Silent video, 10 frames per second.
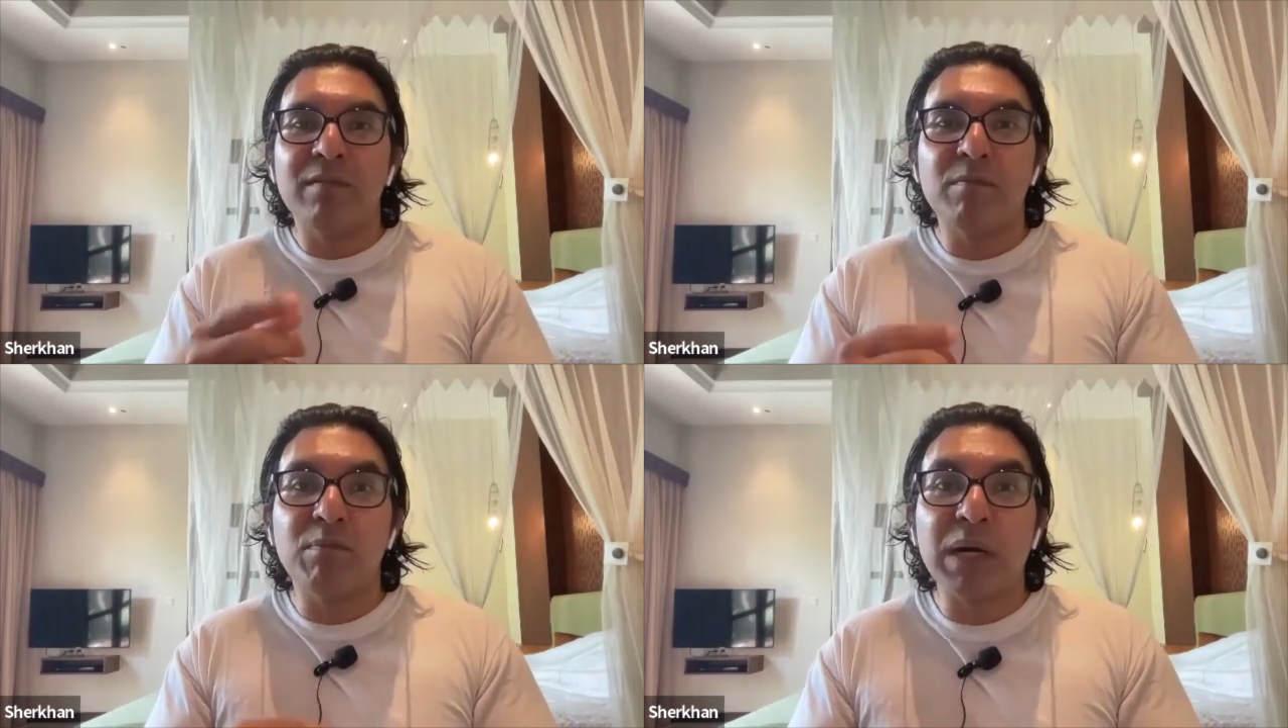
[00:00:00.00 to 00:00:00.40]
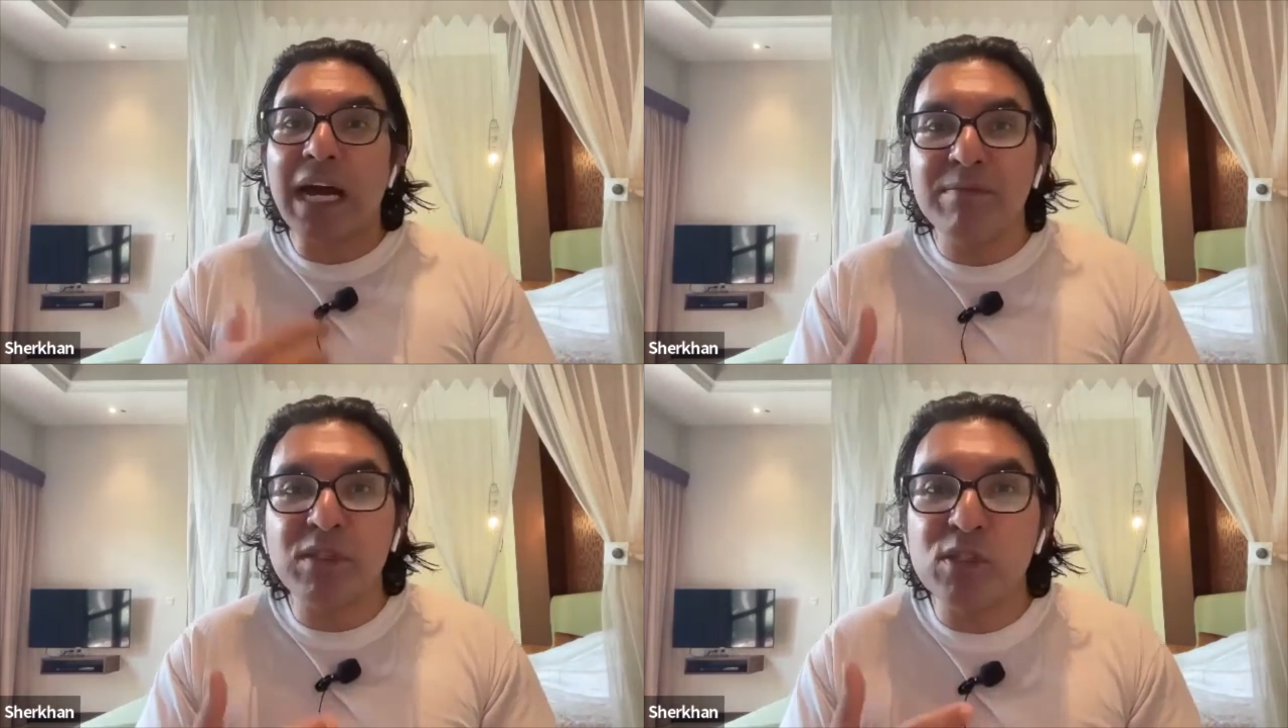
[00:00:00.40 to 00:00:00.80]
But
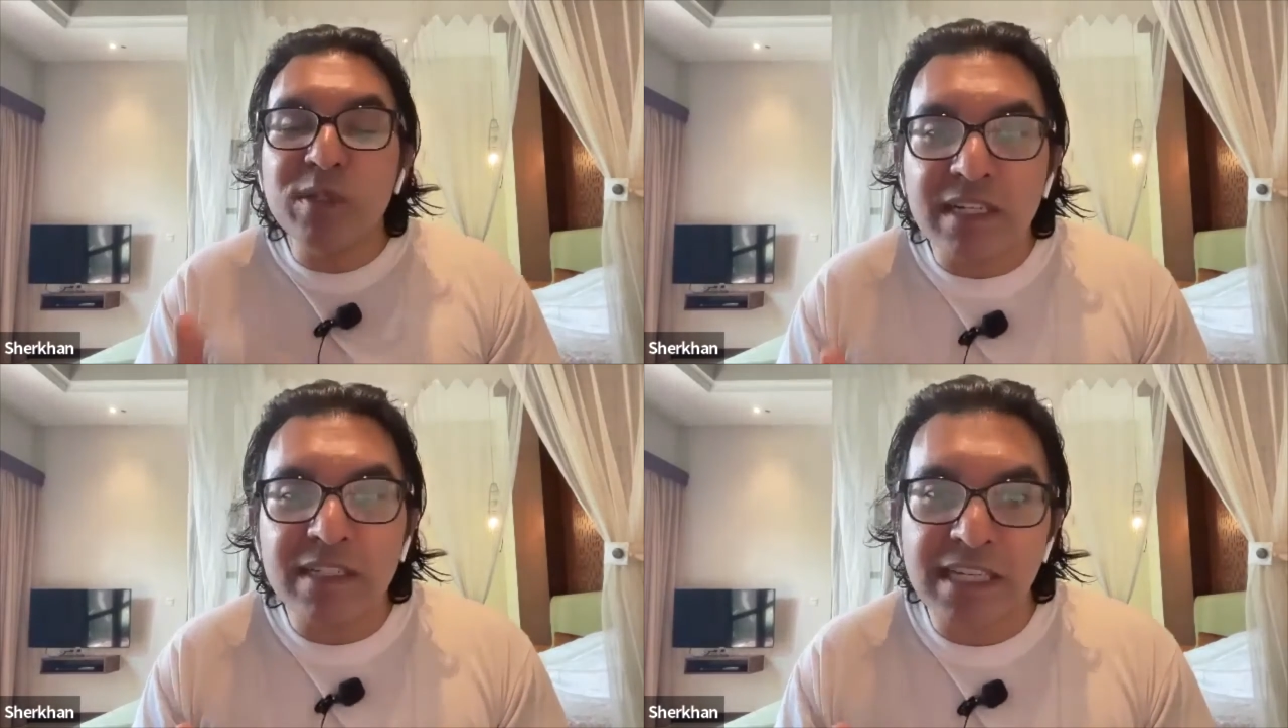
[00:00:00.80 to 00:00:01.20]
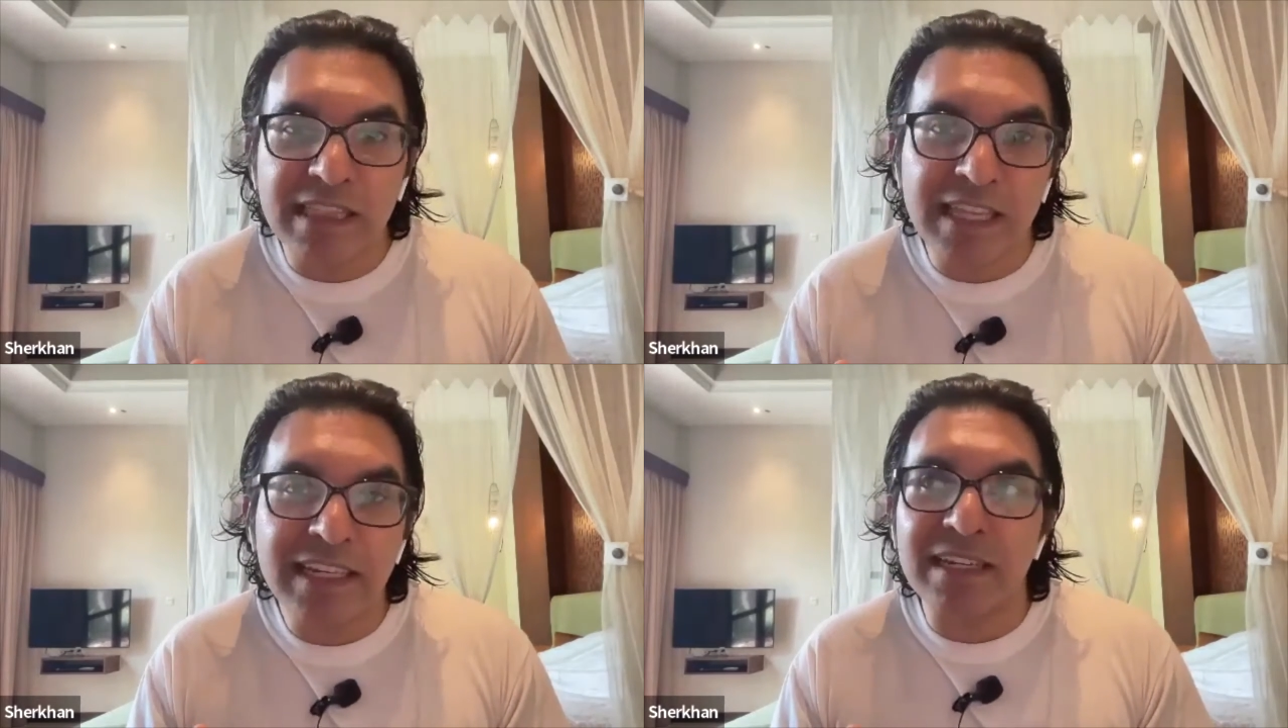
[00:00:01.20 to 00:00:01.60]
I'm doing it because I
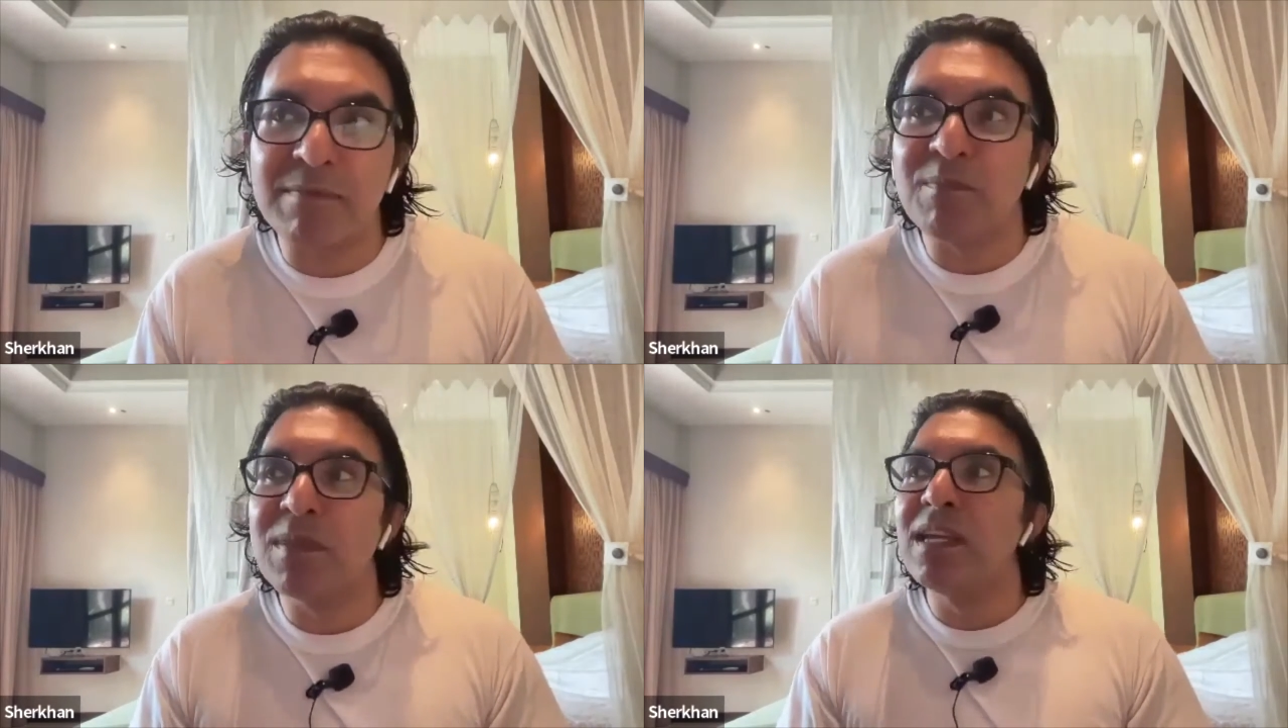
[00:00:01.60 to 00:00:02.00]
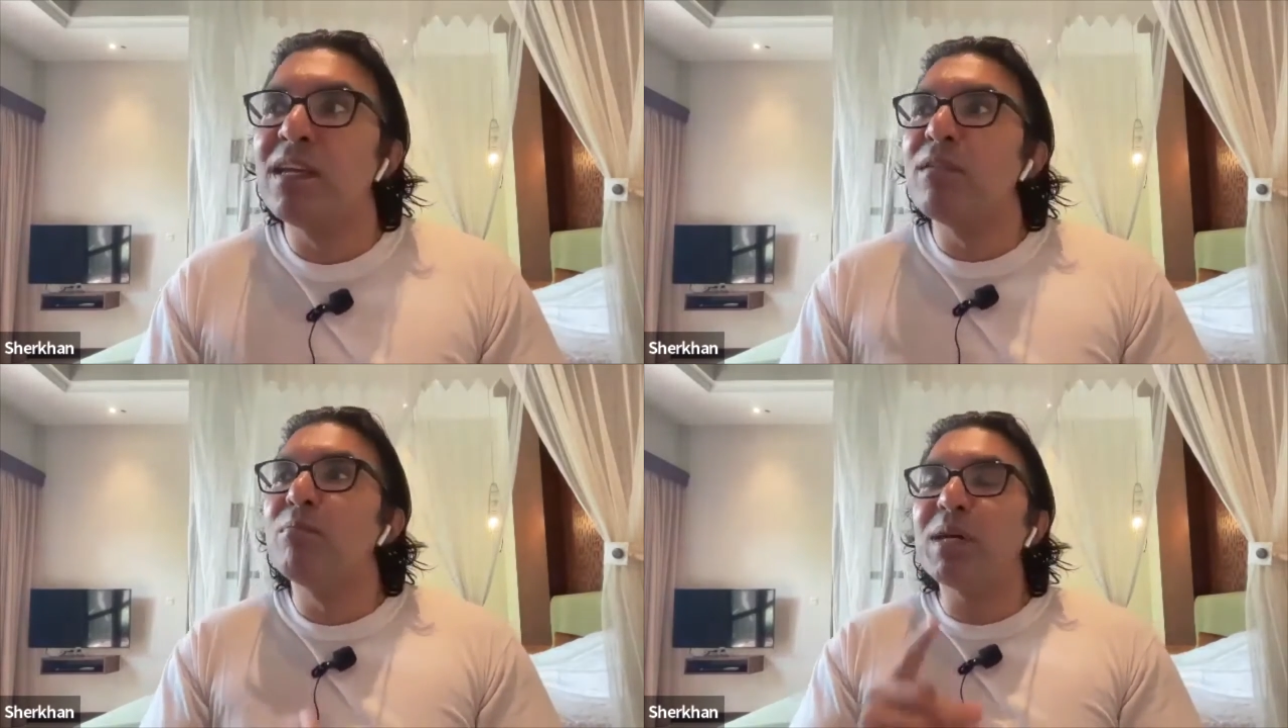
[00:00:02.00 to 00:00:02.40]
like it.
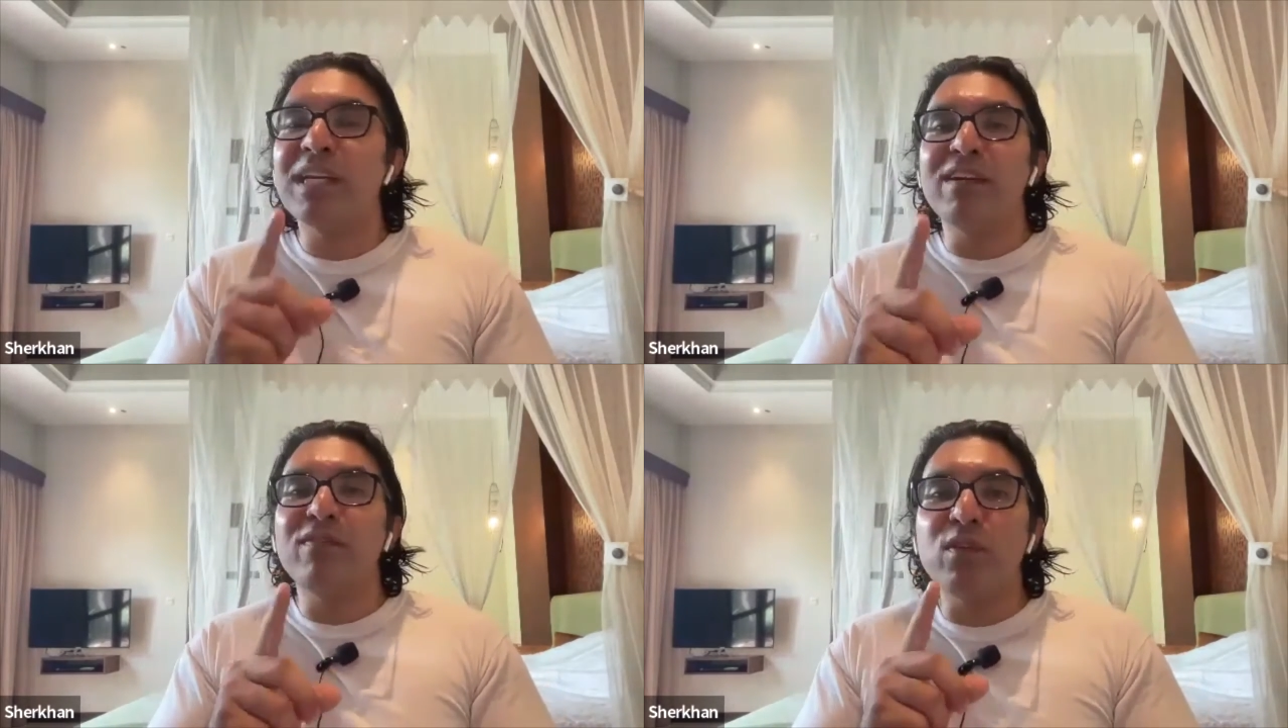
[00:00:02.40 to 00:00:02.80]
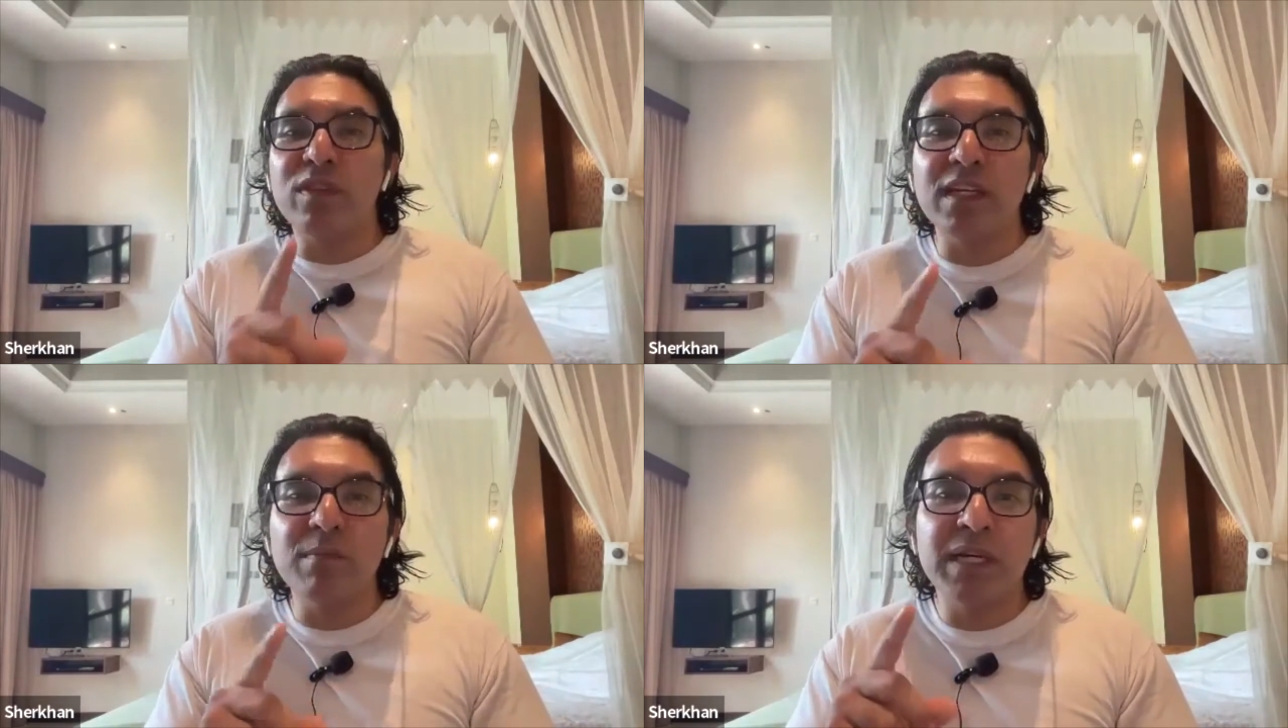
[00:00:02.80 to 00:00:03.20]
But if you
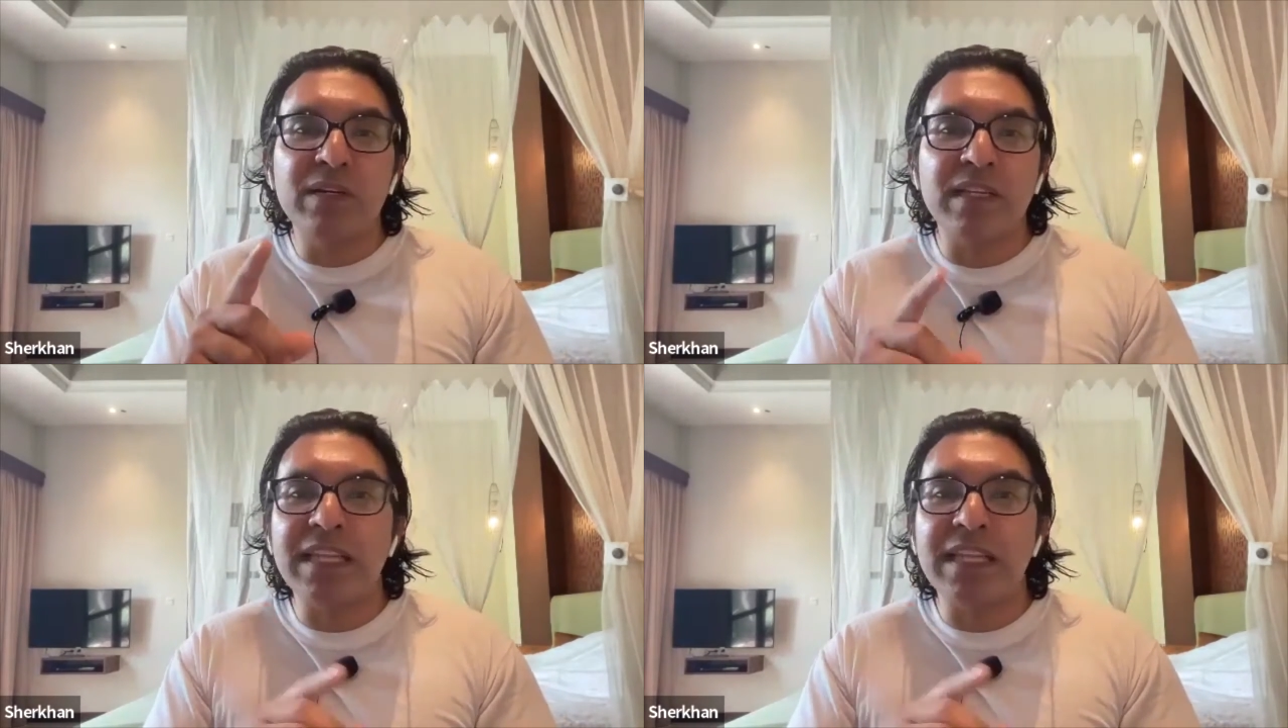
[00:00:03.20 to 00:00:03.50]
think about it,